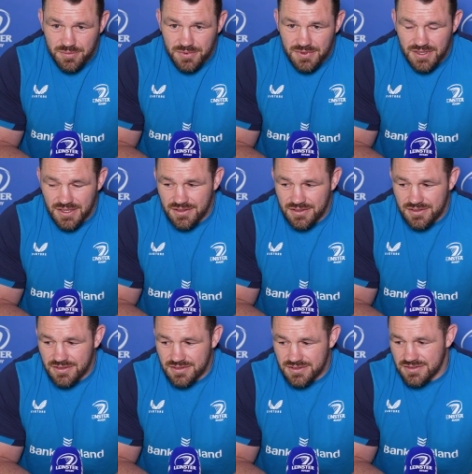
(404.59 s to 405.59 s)
But like
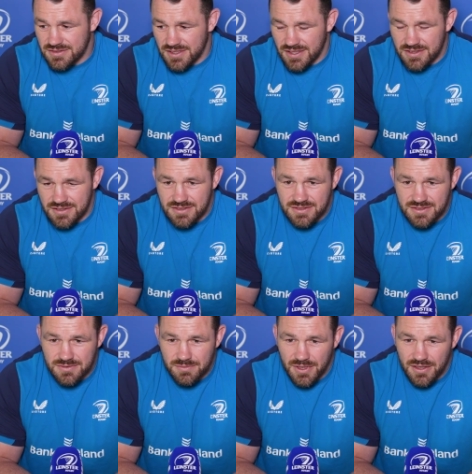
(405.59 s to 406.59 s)
there's yeah, there's
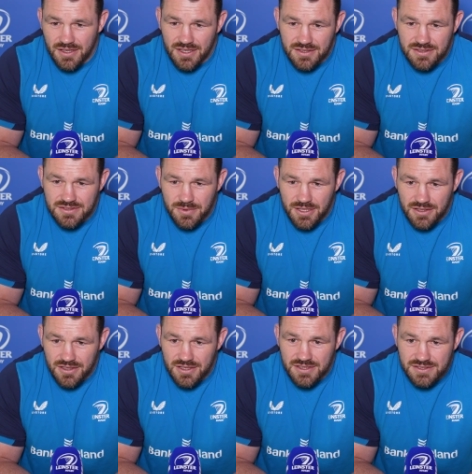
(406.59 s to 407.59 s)
small like the small
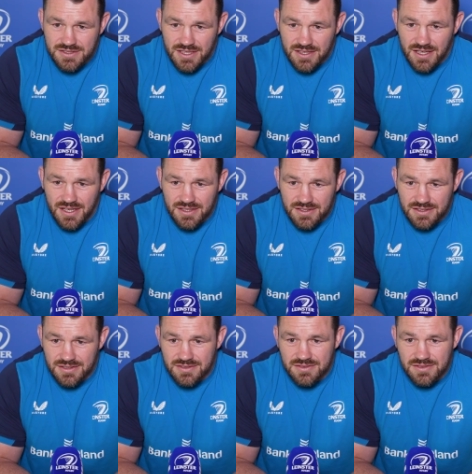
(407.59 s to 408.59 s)
learnings like that
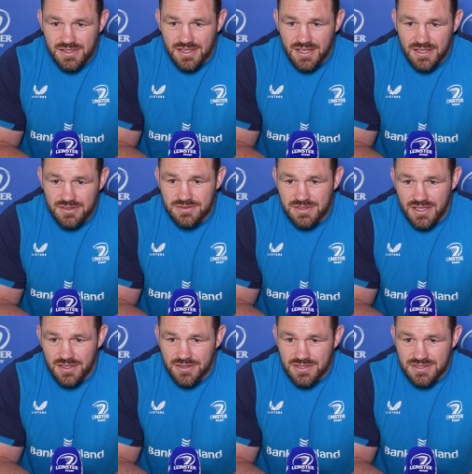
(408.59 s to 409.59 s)
and, and how
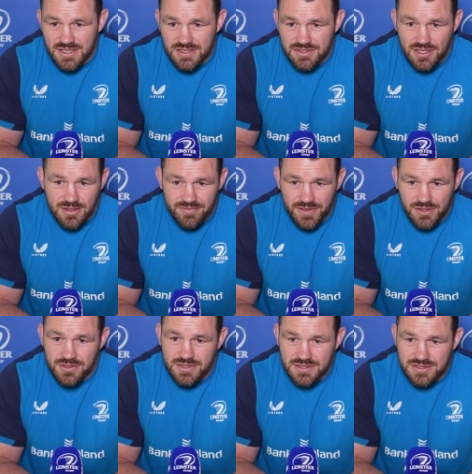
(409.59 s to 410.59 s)
how you stay job
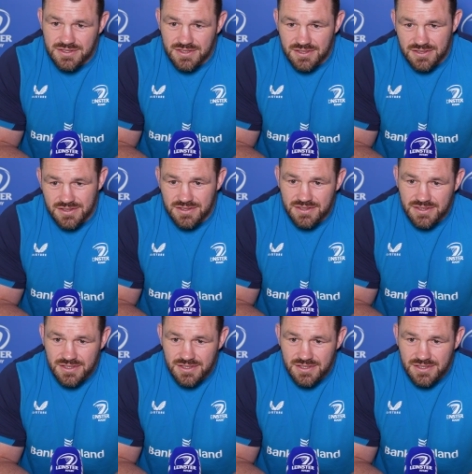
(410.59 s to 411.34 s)
focused and